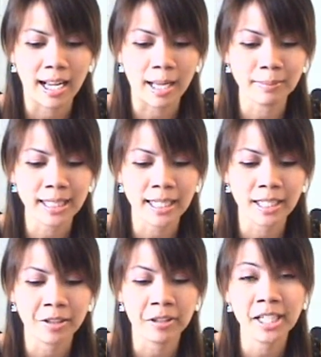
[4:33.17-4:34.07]
I'm
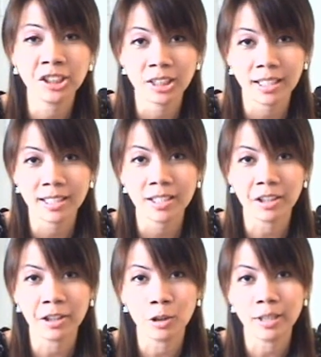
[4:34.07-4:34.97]
tagging Reggie,
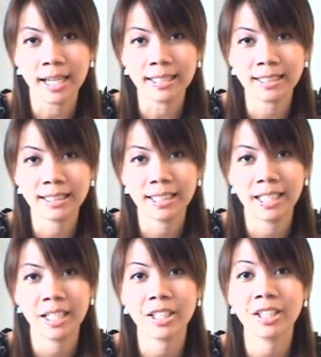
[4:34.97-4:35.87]
or known as
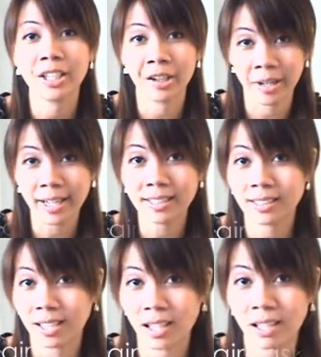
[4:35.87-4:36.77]

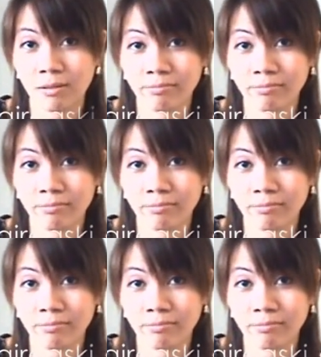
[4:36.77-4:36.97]
Giregski,